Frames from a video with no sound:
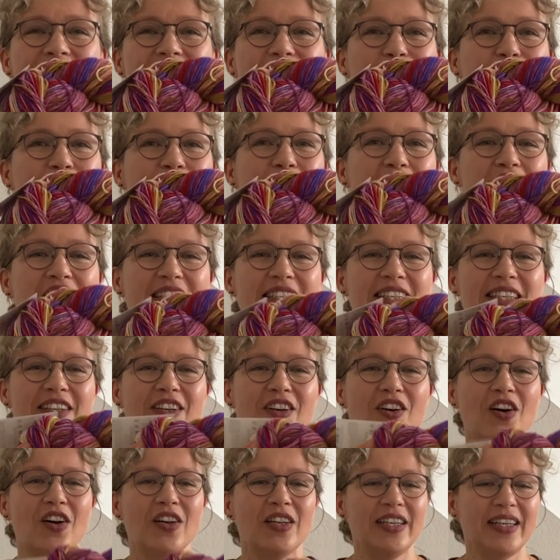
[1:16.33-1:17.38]
a very dear
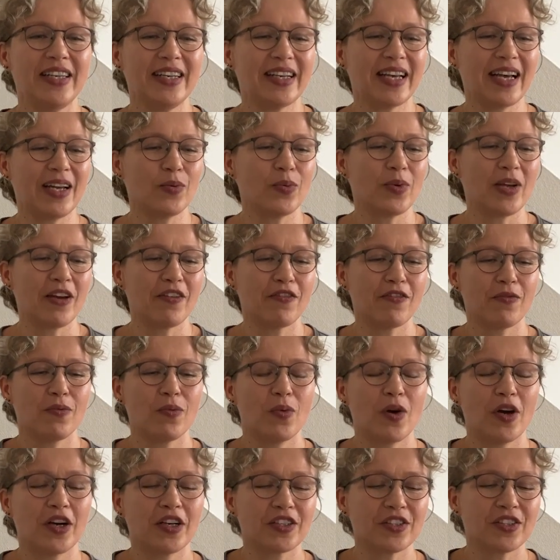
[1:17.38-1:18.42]
colleague and we have
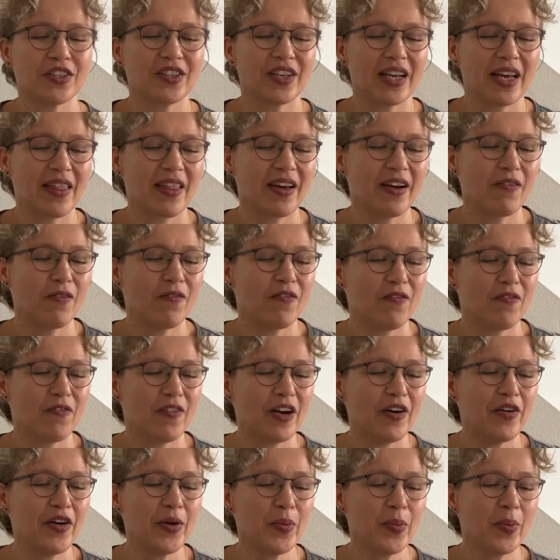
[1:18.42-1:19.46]
worked together
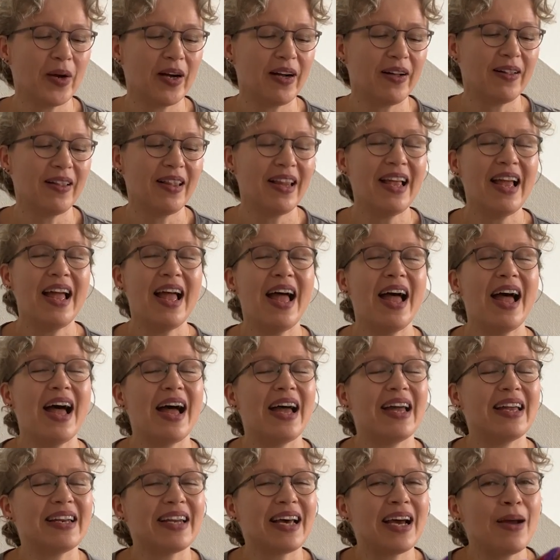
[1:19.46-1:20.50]
very well.
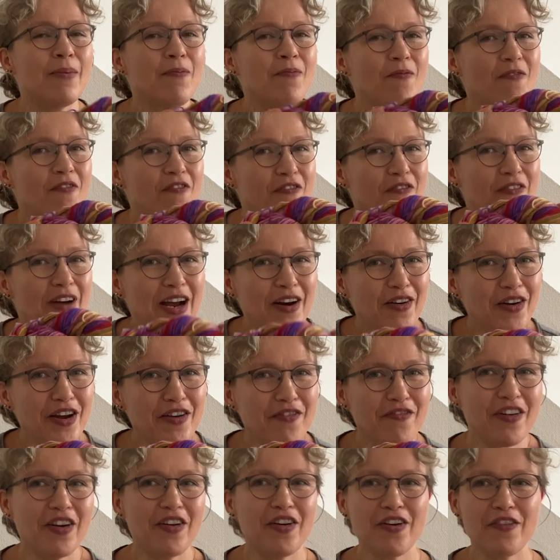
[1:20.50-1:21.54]
And I'm very,
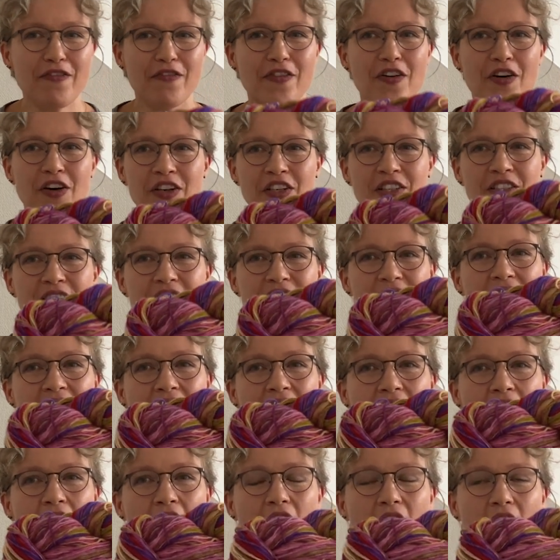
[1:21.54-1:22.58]
very fond
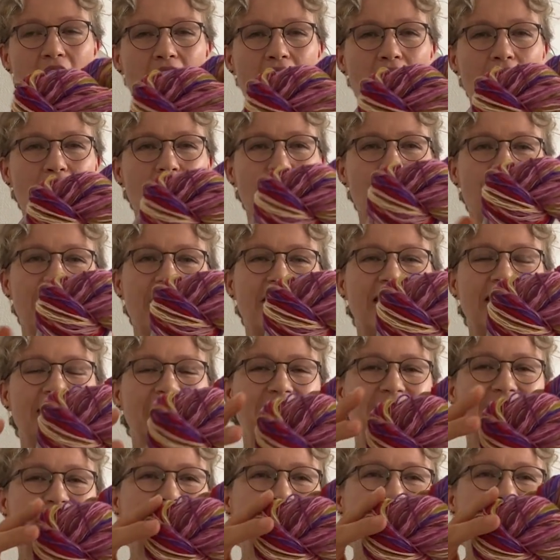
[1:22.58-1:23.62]
of
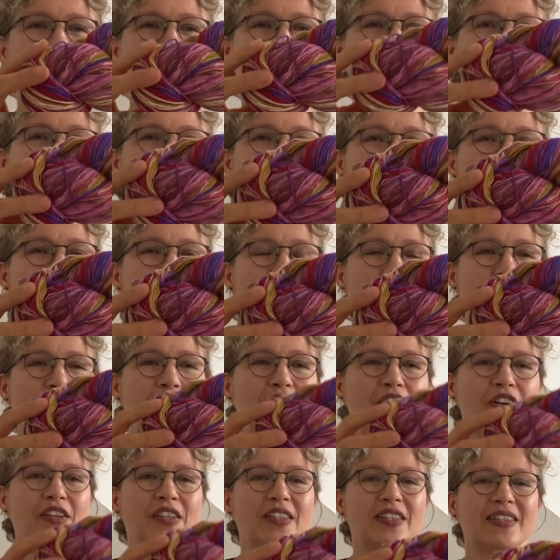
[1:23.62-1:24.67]
this yarn of
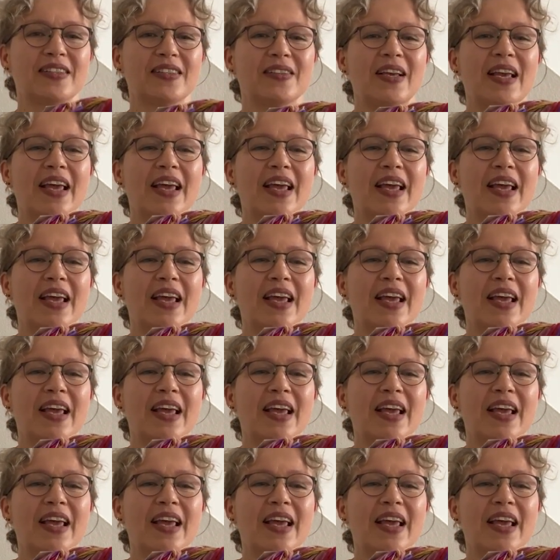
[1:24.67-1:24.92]
hers.